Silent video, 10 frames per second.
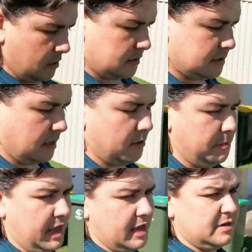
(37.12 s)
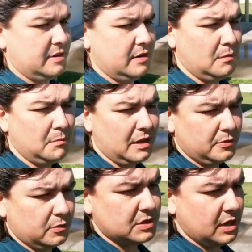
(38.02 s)
So about a
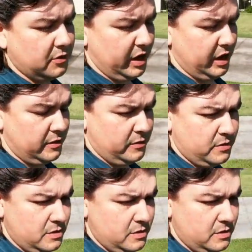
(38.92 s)
month or so ago,